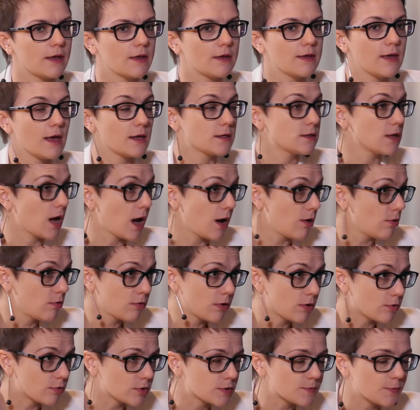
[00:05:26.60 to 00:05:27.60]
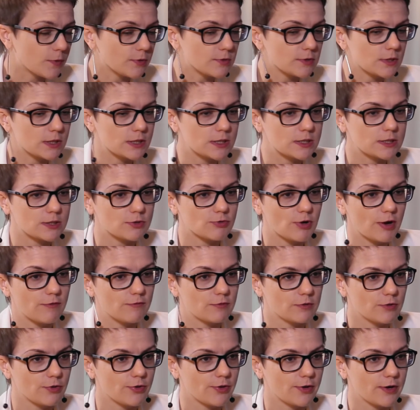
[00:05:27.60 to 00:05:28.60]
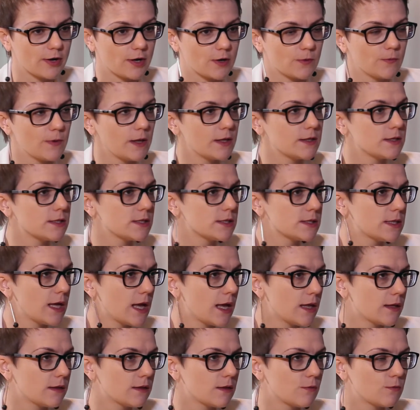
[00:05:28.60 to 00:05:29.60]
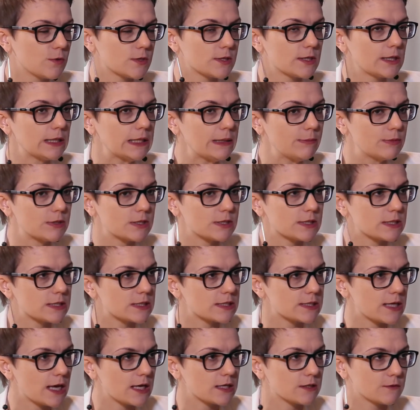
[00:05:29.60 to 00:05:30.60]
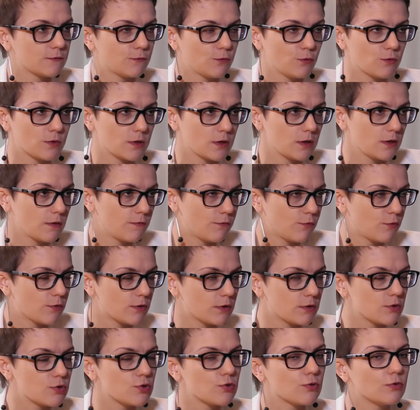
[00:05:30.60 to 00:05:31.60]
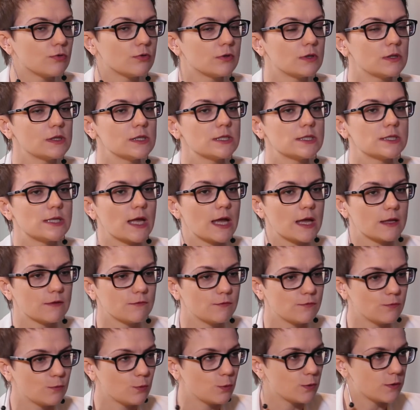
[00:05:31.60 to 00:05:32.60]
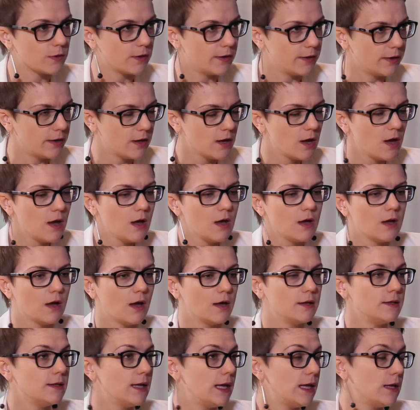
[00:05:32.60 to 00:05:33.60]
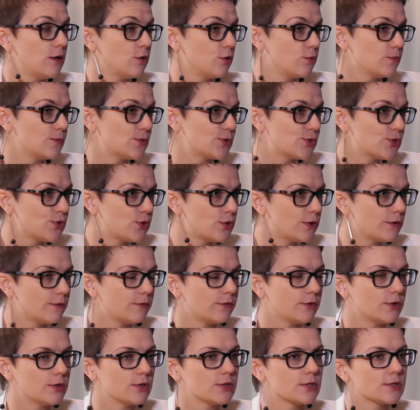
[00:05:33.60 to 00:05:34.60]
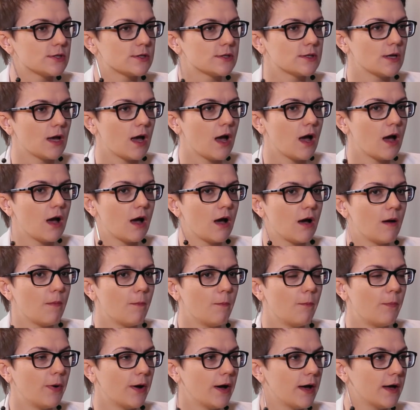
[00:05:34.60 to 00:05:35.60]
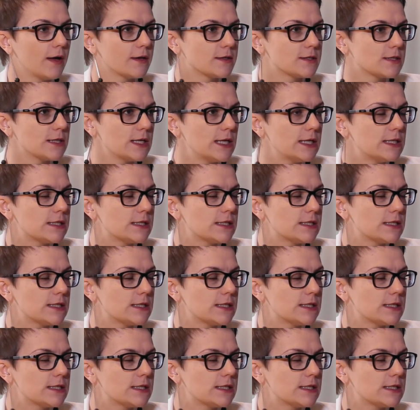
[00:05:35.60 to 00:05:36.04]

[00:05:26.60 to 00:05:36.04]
Yet our correspondents traveled there. We understand there was a limited access for the foreign journalists and for the NATO observers, but